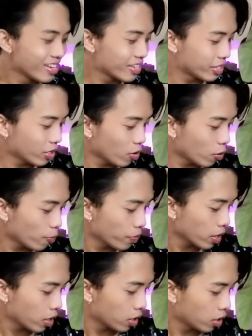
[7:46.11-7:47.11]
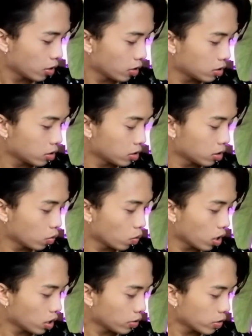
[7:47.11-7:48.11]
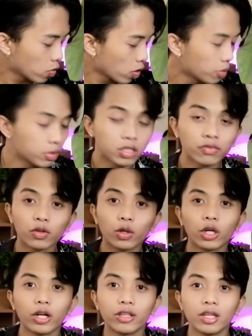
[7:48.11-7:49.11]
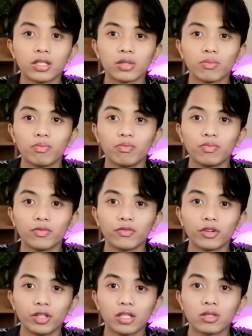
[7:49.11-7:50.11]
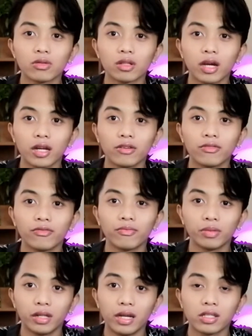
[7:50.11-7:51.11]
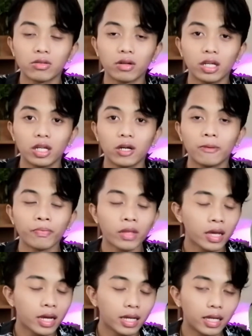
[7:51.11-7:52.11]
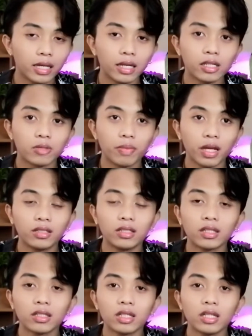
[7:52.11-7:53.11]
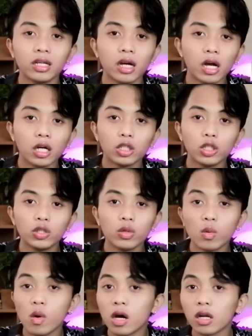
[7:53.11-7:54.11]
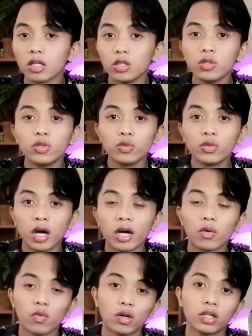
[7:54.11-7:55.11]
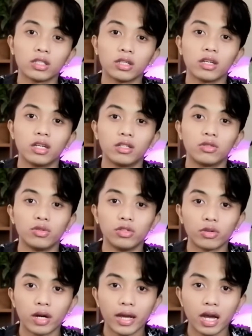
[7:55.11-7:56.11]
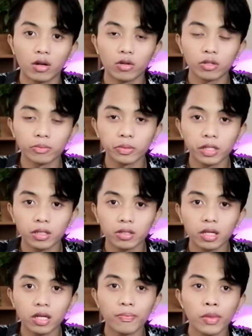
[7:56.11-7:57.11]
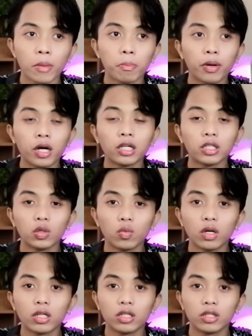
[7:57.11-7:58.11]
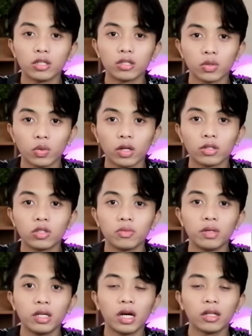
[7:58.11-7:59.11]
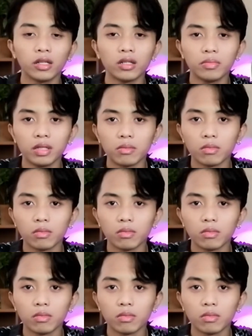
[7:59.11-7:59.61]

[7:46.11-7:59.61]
So the water requirements for this kind of plants right here is basically, you do not want it to dry out completely, but you want your soil to be a little bit